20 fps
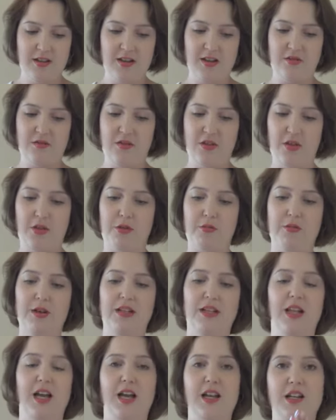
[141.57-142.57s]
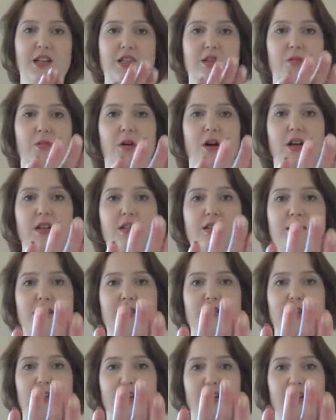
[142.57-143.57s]
Of the three lightest
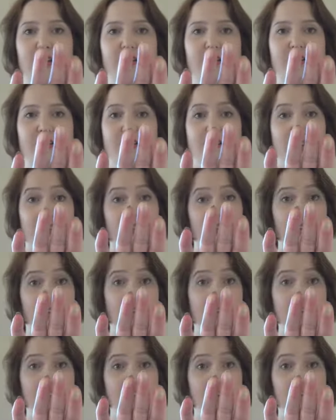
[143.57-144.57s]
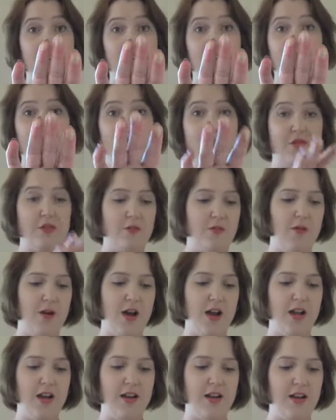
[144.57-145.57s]
ones, does that look identical or
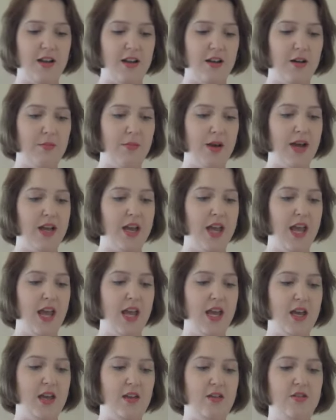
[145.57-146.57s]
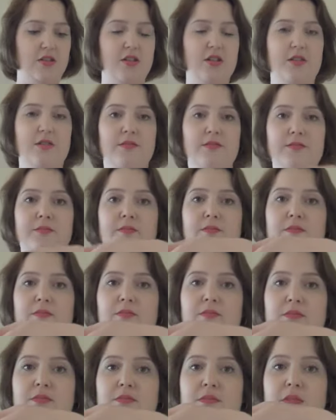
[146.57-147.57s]
what? And on my hand,
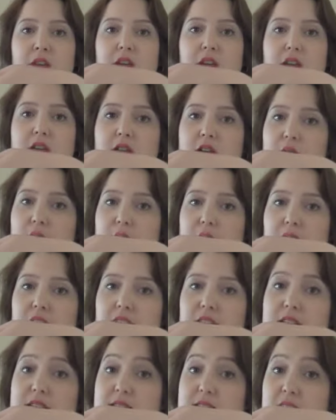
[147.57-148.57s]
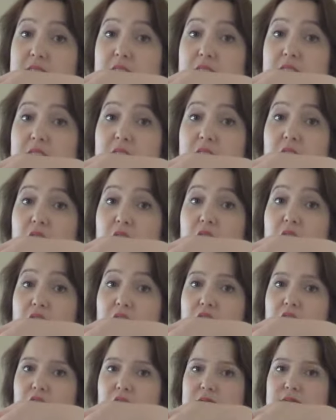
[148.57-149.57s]
you can barely see it at
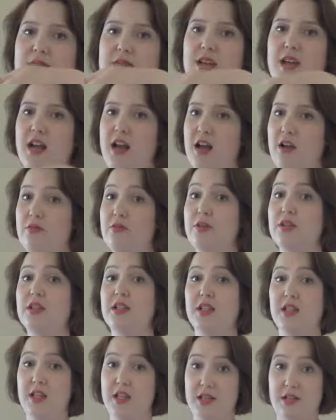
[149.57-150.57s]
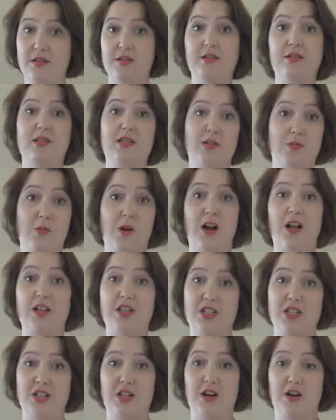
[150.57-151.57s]
all. And I really
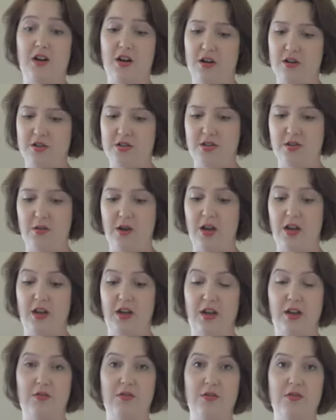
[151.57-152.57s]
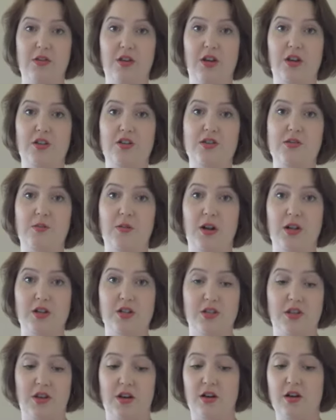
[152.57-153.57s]
swatched it hard so I could give you a good
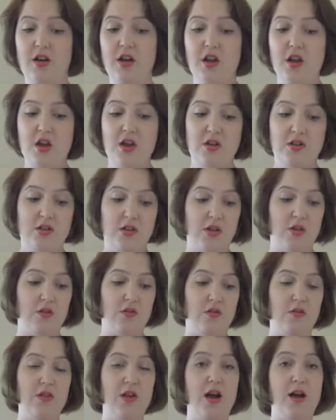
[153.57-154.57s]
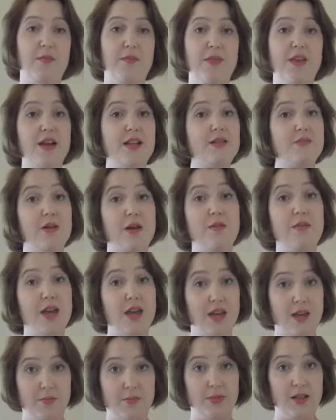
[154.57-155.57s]
swatch there. So that's my
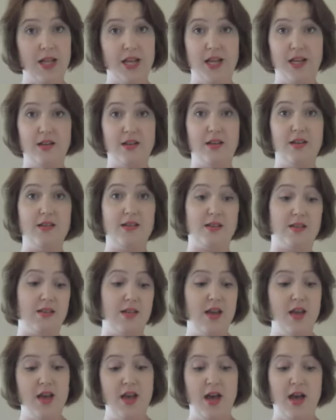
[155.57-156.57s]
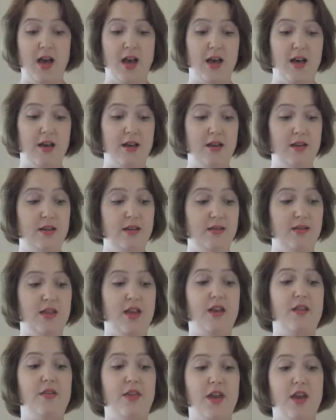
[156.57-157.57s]
main complaint, is that
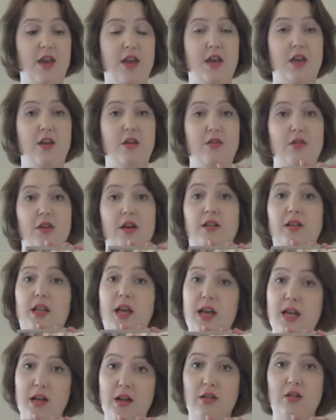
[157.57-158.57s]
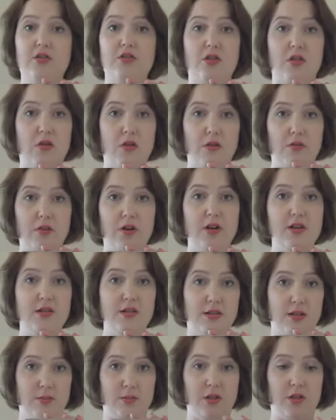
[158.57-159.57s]
the light colors are all very
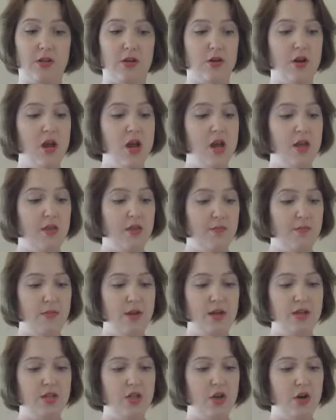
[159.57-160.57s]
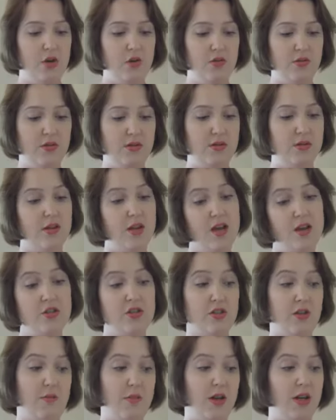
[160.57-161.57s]
similar. The mid-tones,
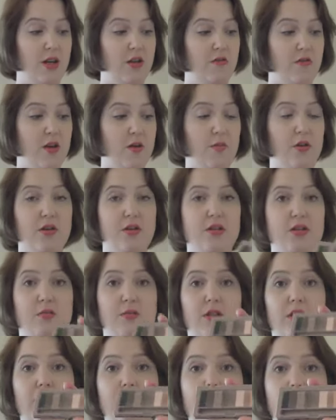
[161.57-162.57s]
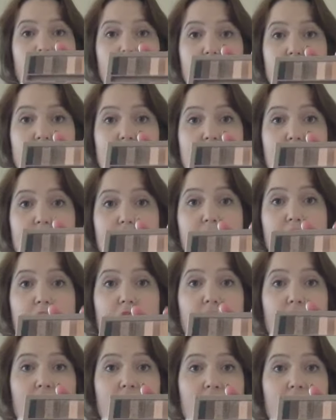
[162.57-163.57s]
actually many of them are similar, if you can see
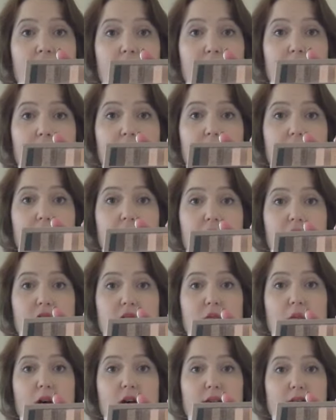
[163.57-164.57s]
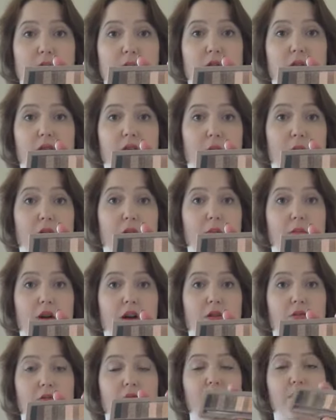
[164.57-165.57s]
in here as well. Some of them come
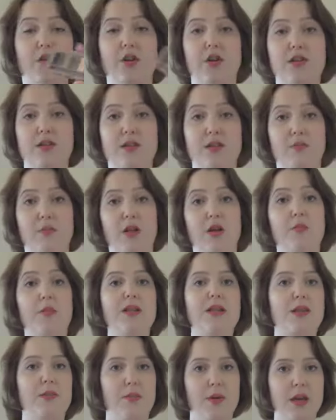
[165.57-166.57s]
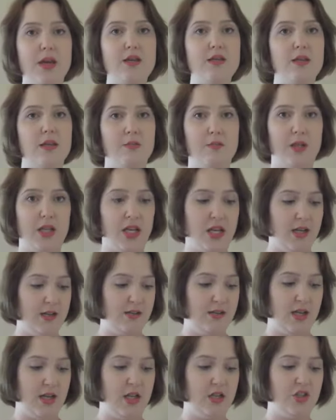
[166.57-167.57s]
out very similar, but the biggest complaint is
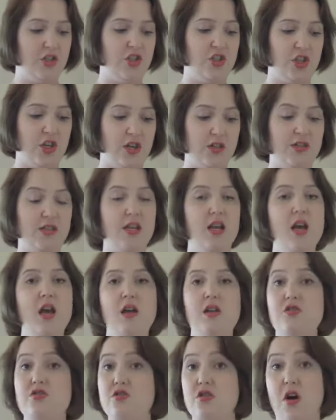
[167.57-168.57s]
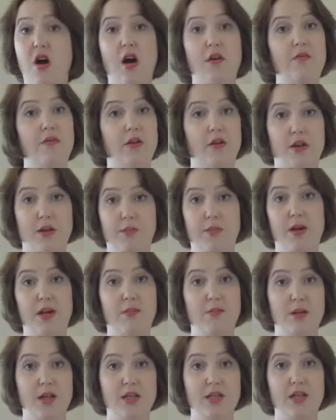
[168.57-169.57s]
that it's just not very
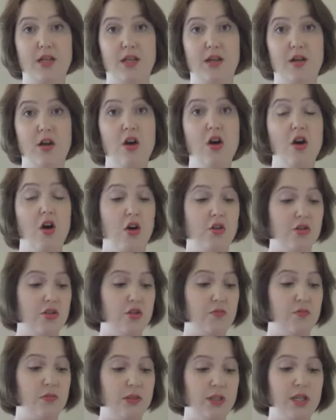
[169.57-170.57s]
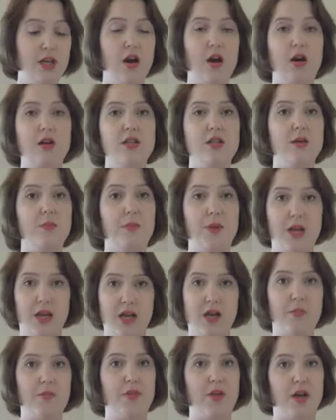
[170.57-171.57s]
pigmented. Also really hard to pick
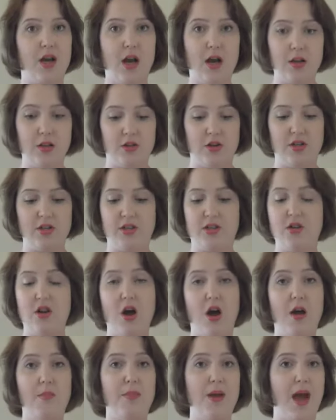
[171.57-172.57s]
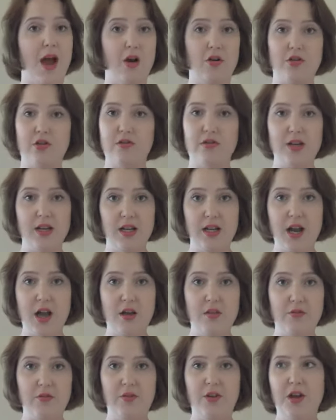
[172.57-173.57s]
up the color. It's not powdery
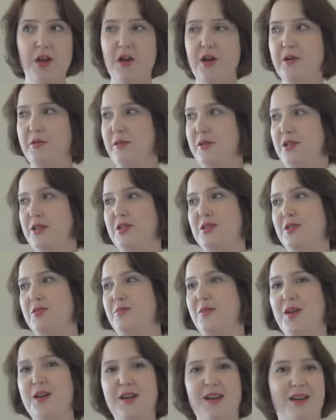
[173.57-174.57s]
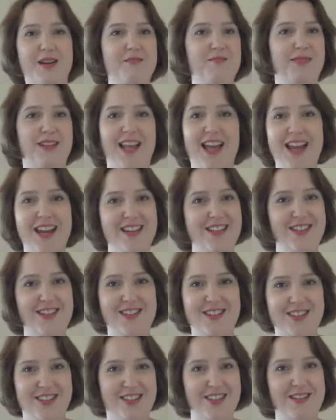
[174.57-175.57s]
enough, which is a weird complaint.
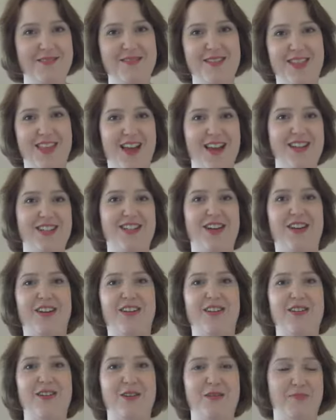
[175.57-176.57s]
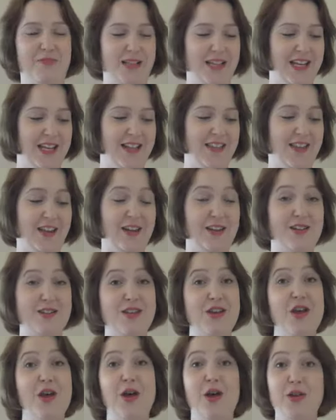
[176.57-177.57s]
Usually with eyeshadow you're complaining that it's
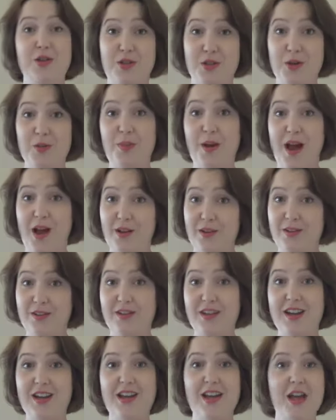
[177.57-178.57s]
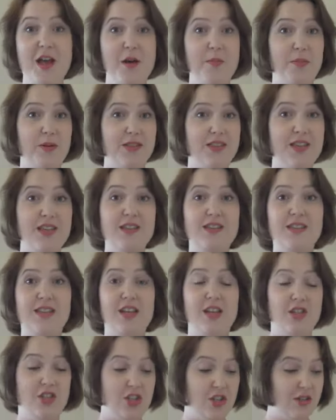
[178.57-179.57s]
too powdery, but this,
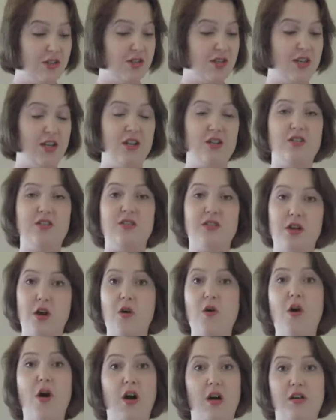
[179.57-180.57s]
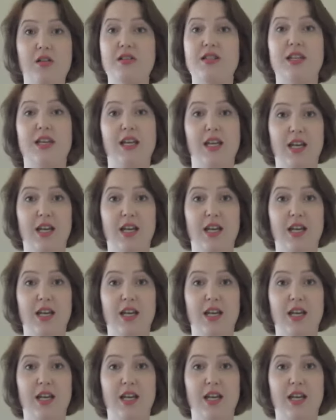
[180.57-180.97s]
it is so hard to